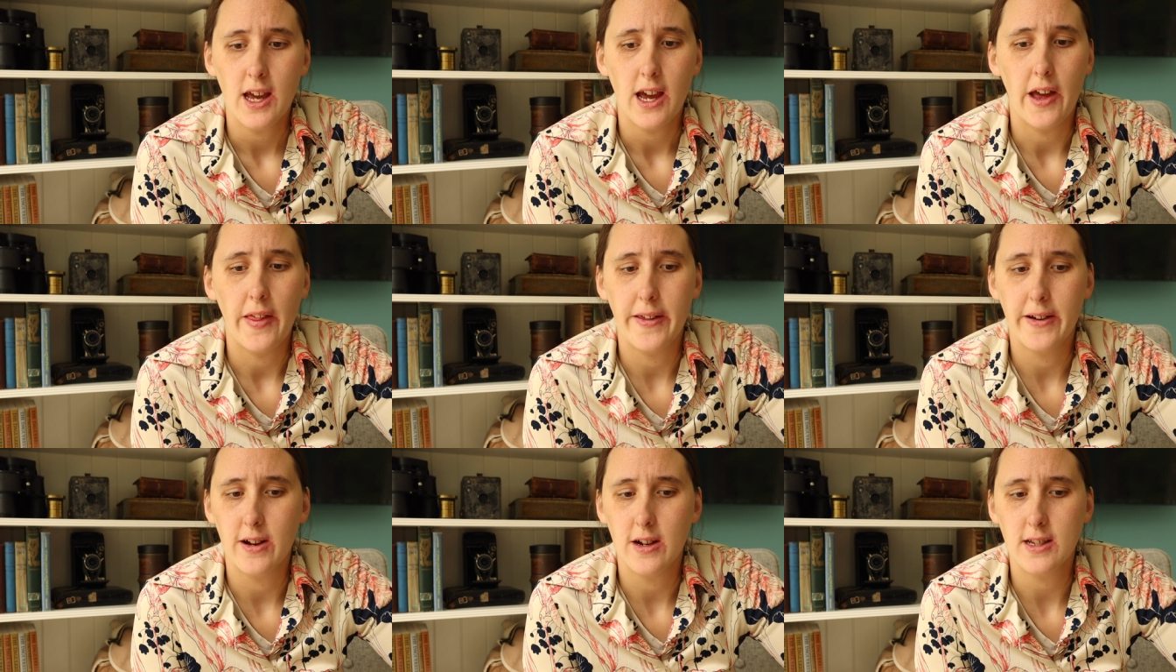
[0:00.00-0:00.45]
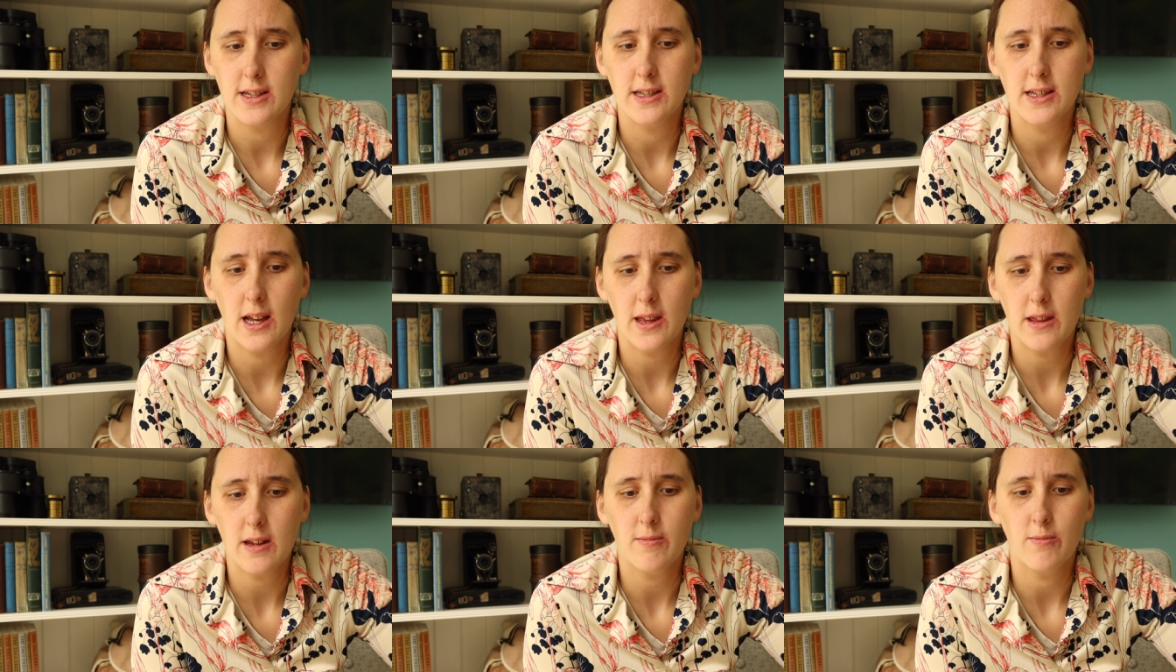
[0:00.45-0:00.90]
and there is
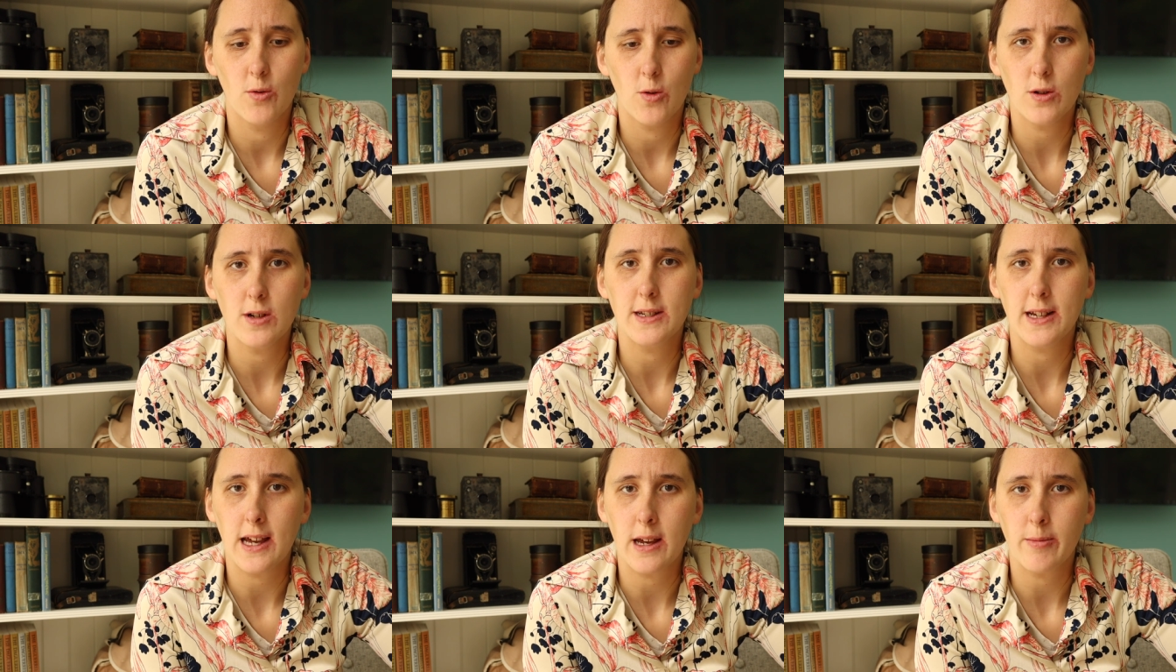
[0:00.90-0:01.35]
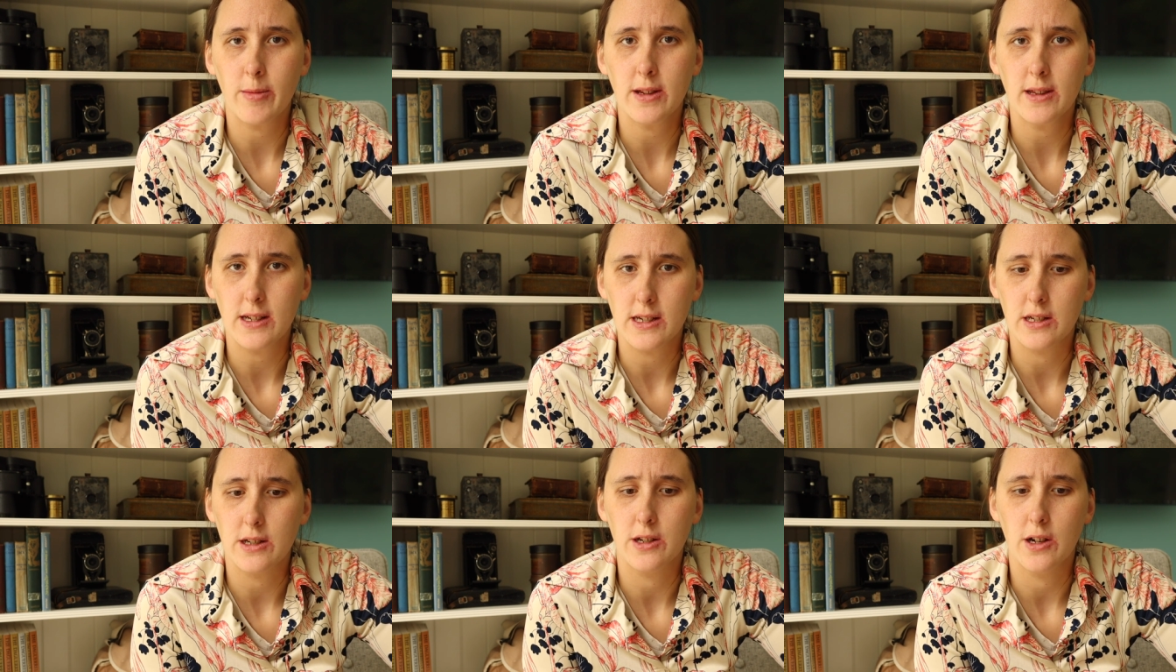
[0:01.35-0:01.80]
nothing more damning
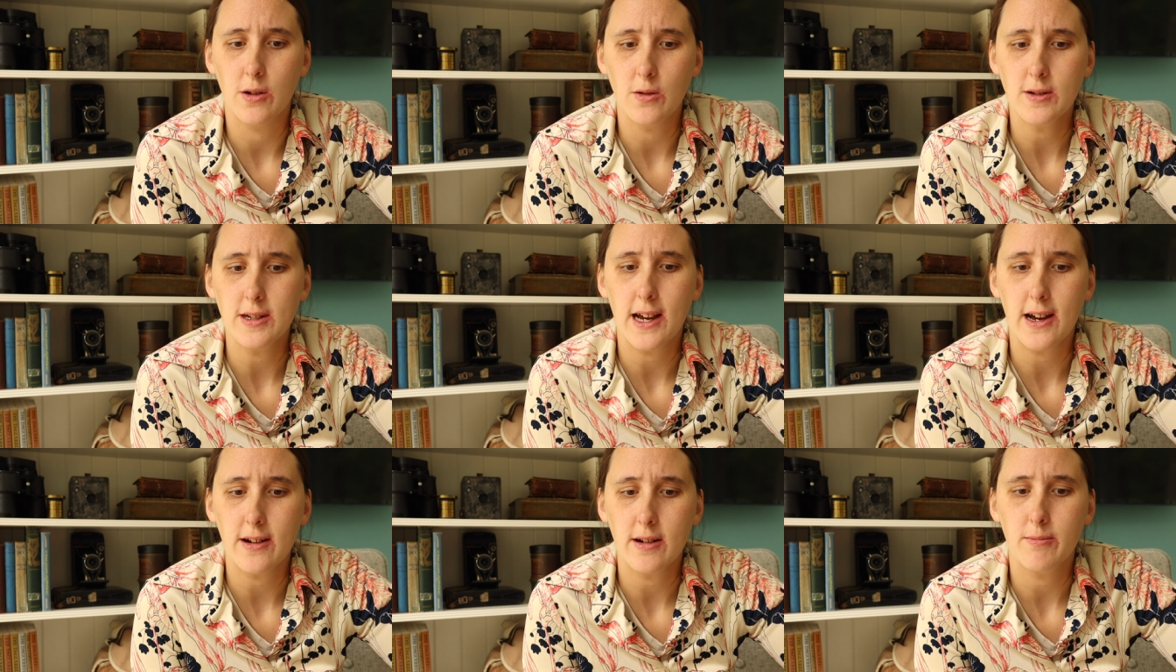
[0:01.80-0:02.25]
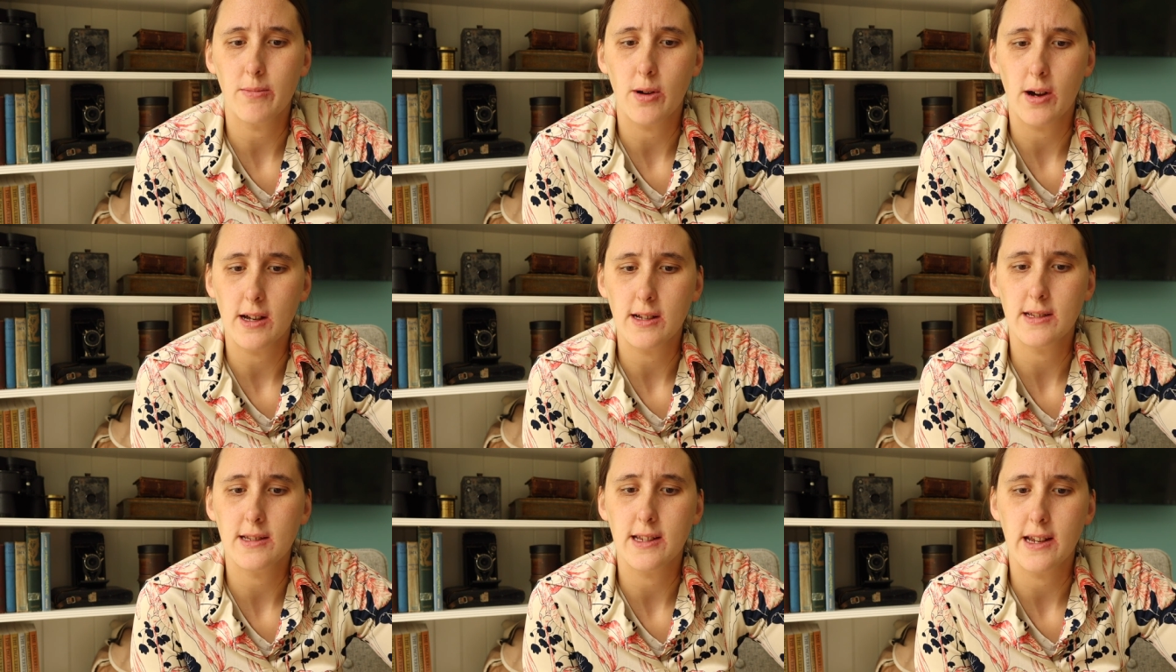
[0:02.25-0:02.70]
than to go down in
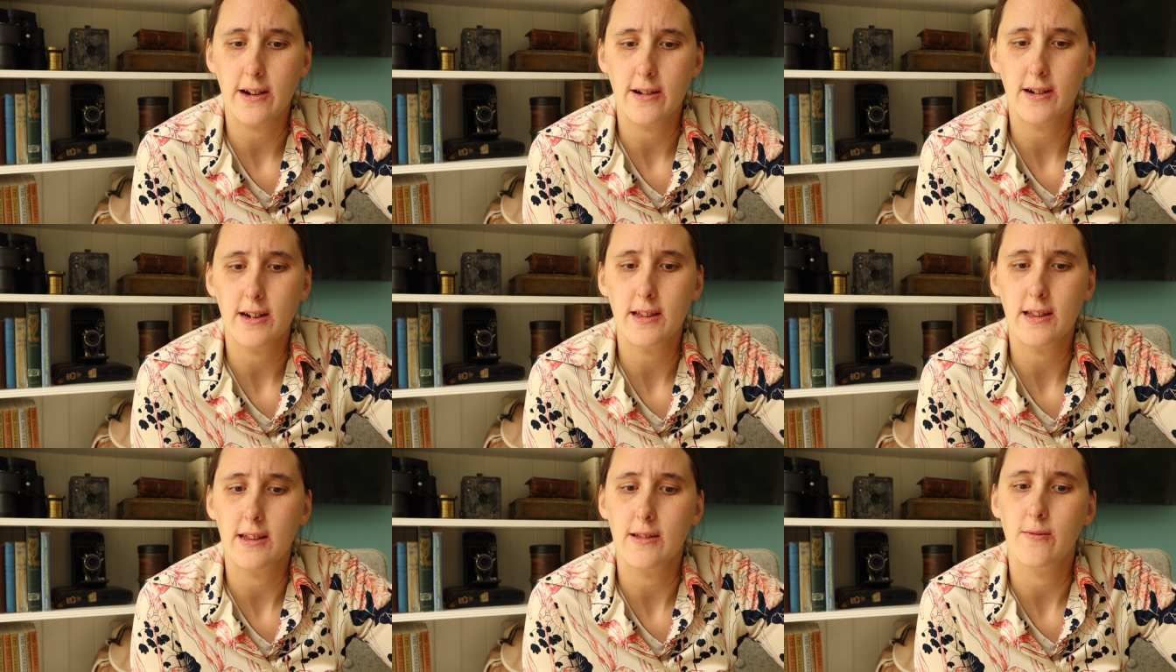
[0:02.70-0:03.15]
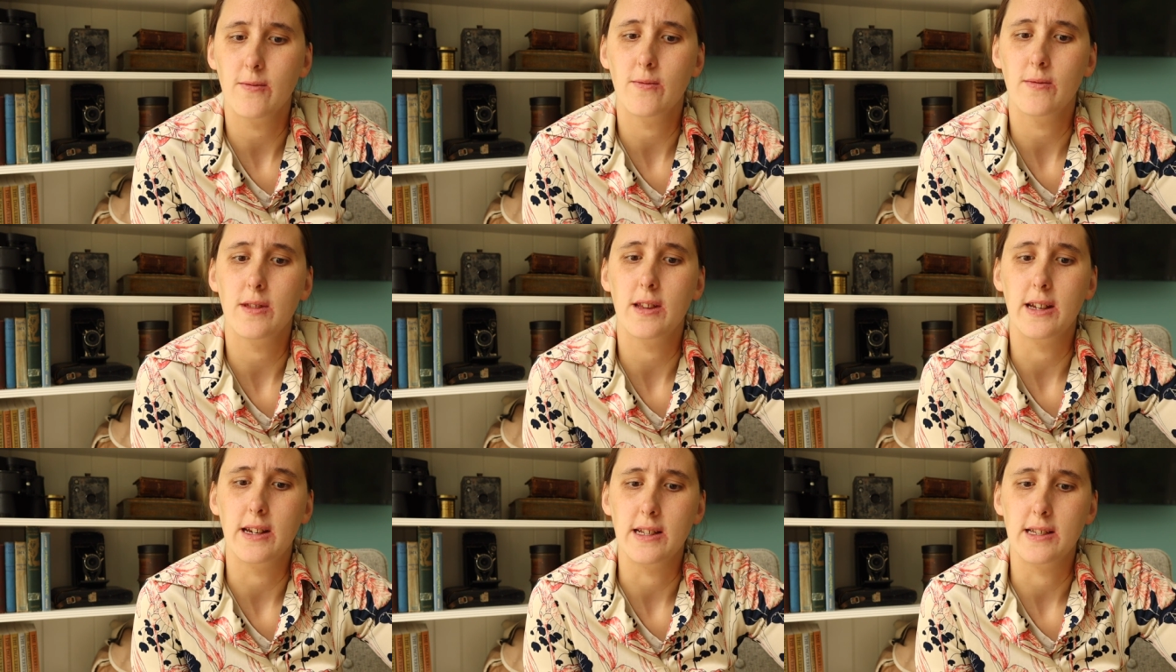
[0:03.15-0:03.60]
posterity
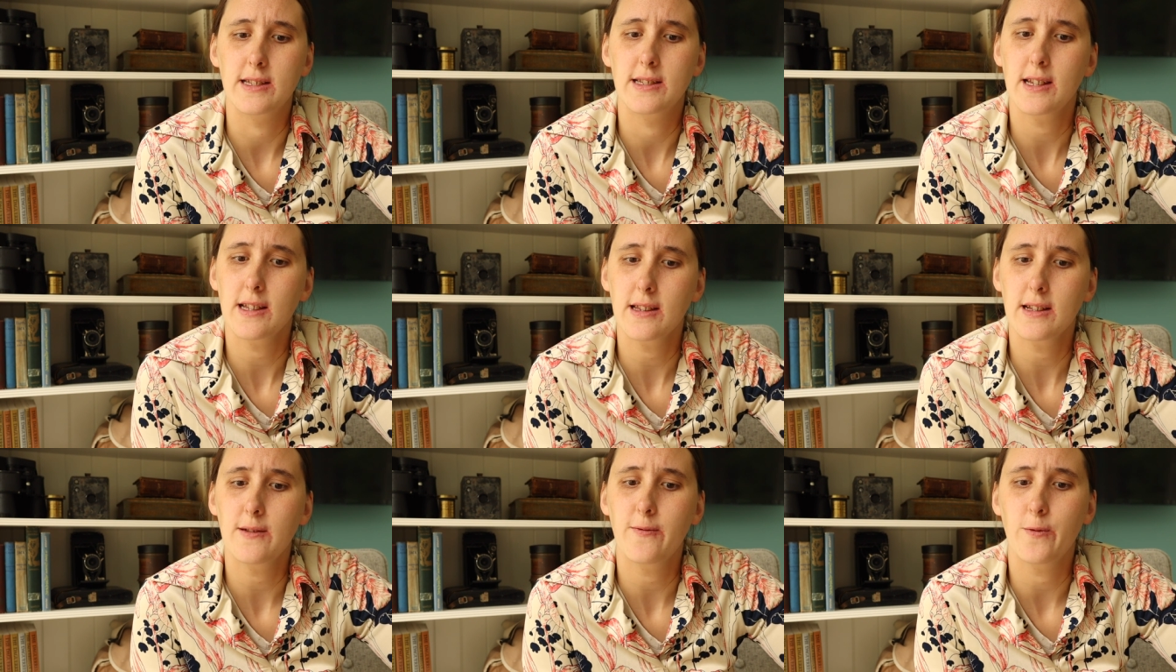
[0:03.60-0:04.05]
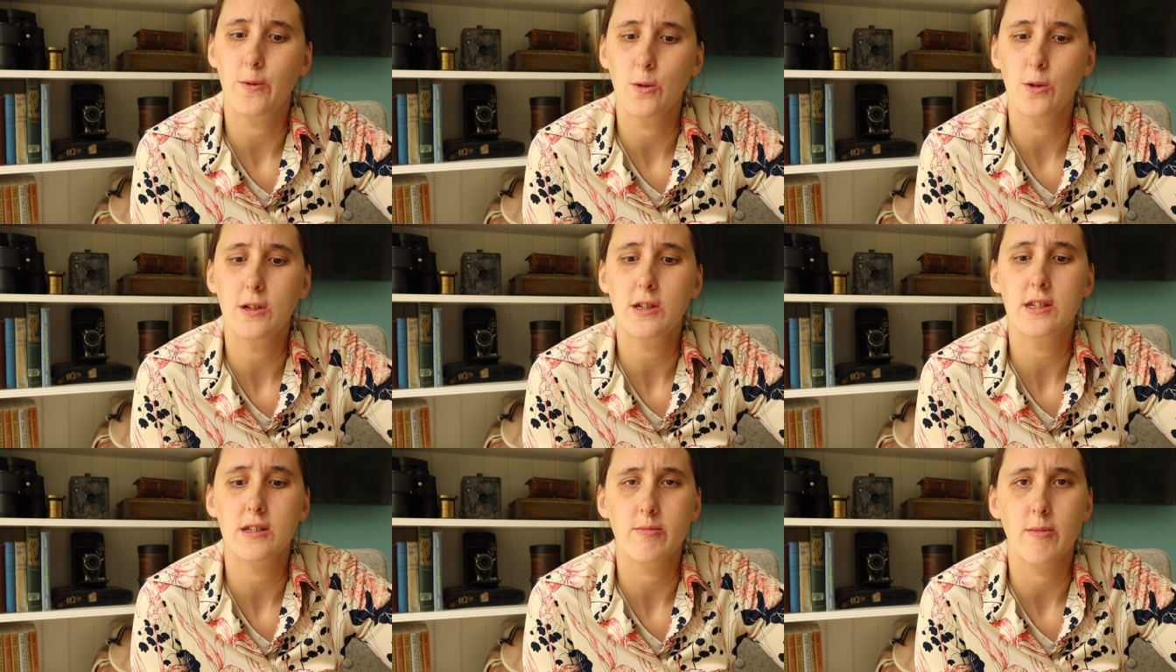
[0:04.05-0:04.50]
than a silly,
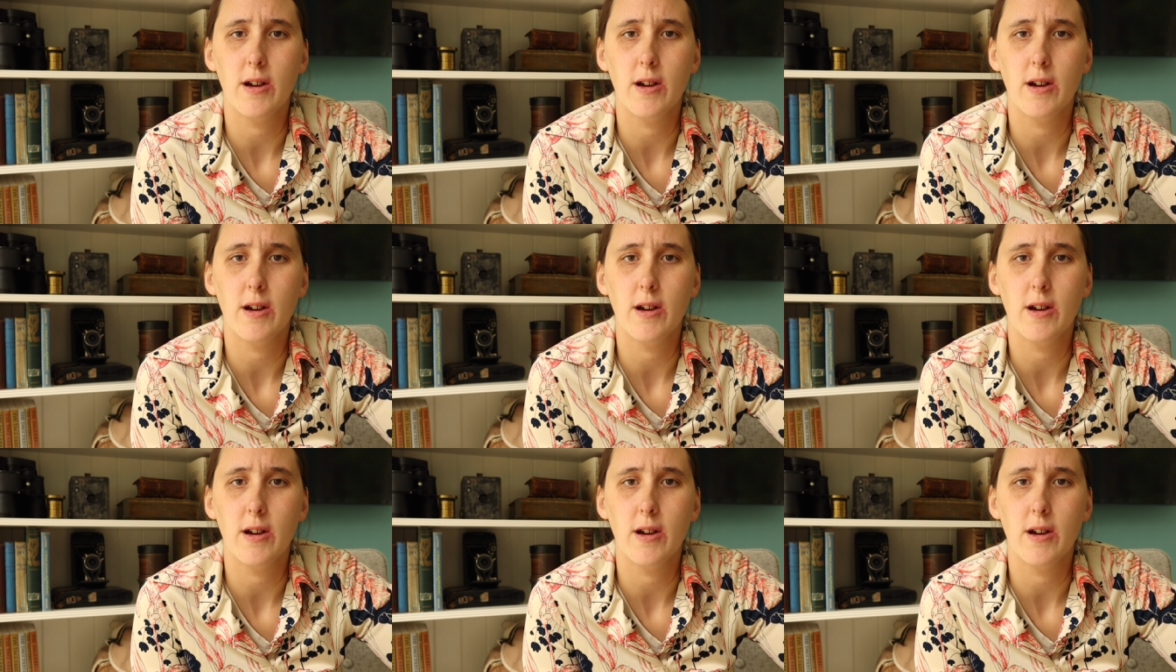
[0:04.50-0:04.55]
foolish